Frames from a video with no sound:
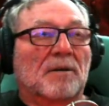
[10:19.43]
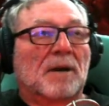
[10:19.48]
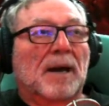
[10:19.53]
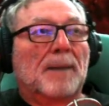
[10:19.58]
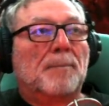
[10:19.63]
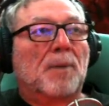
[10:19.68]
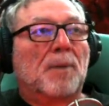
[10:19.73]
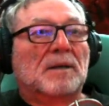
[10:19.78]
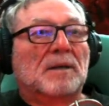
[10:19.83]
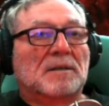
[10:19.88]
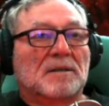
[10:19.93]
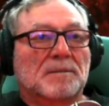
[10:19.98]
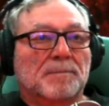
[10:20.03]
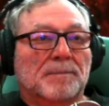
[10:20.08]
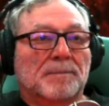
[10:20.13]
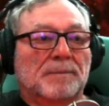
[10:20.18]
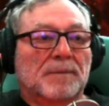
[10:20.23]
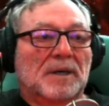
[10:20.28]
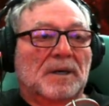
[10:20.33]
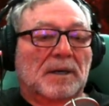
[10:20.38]
I bought
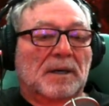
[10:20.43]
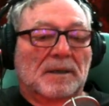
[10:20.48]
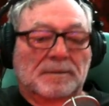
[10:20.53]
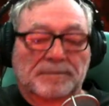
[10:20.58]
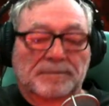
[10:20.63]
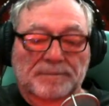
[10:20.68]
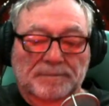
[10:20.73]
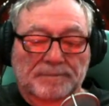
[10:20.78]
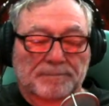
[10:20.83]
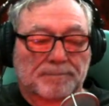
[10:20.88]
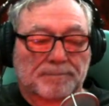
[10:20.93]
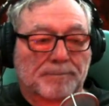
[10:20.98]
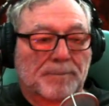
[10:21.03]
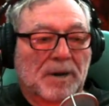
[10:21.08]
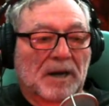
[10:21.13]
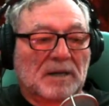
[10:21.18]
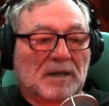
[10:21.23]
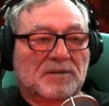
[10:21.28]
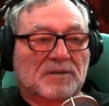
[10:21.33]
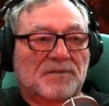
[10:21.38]
some
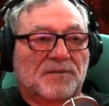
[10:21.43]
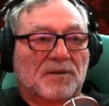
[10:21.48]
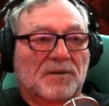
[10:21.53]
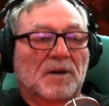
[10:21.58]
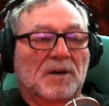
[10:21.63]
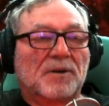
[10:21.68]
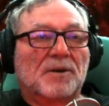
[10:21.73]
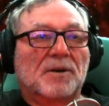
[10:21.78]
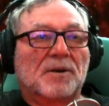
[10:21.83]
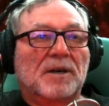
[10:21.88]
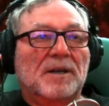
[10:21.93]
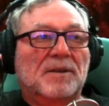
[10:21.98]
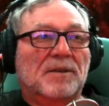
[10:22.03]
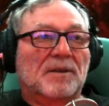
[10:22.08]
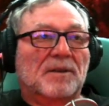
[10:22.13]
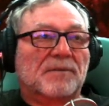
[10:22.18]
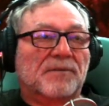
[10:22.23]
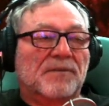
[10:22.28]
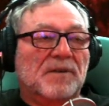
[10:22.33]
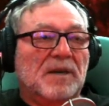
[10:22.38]
pucks for underneath
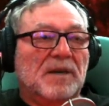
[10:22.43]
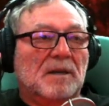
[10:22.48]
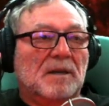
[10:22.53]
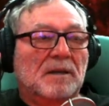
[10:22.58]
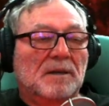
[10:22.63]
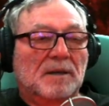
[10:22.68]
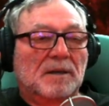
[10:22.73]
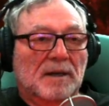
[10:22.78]
the feet,